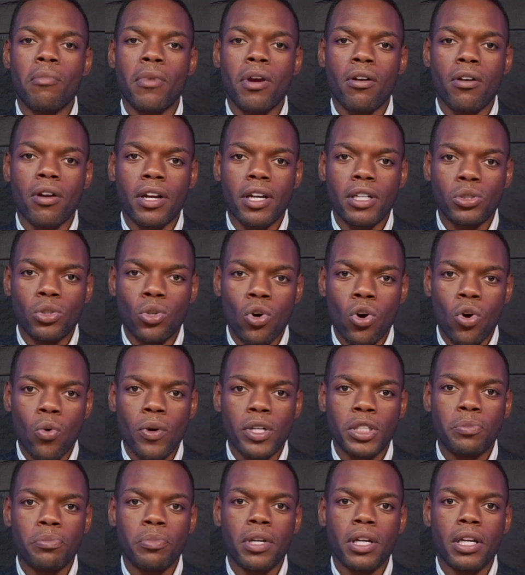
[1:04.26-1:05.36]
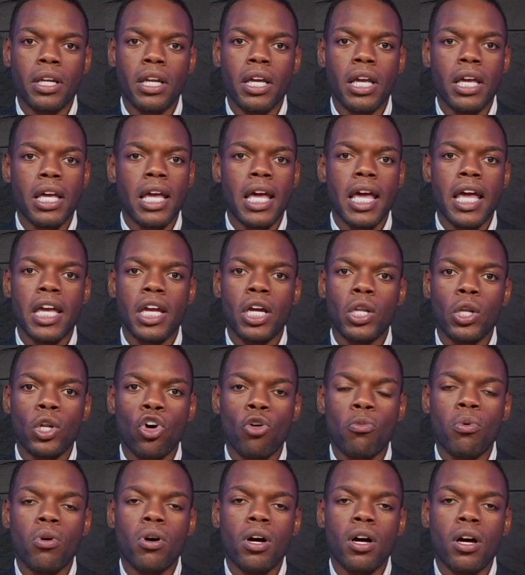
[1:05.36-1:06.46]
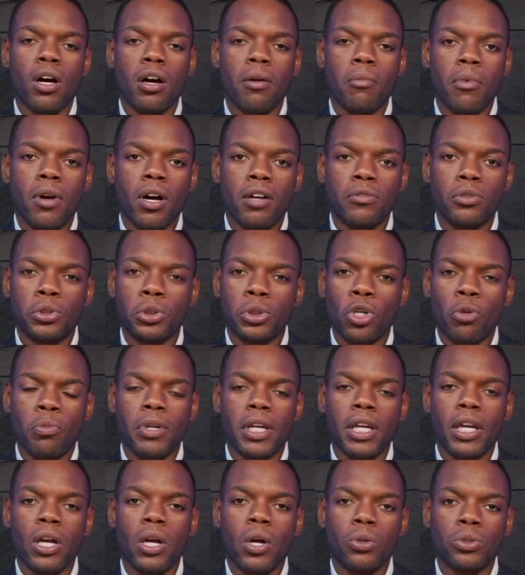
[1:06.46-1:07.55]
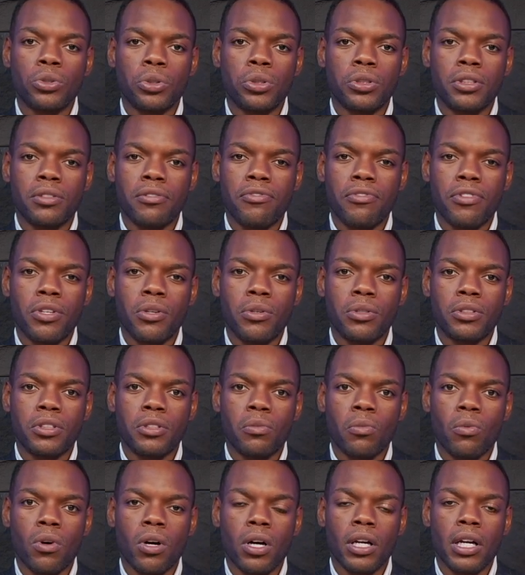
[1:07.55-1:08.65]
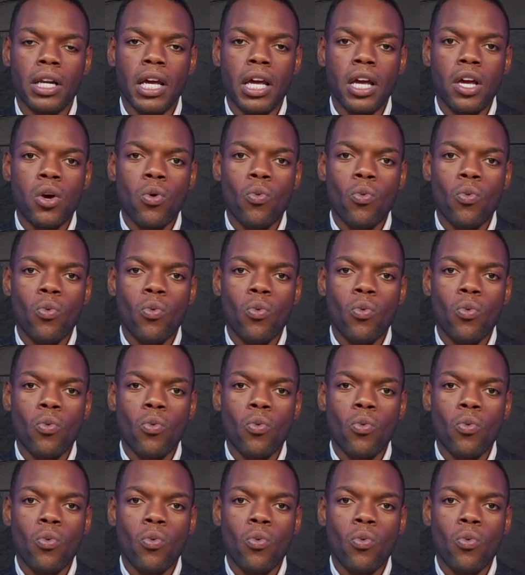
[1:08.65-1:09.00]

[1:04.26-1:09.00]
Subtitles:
America has always been, a global hub of so many cultures infused in one.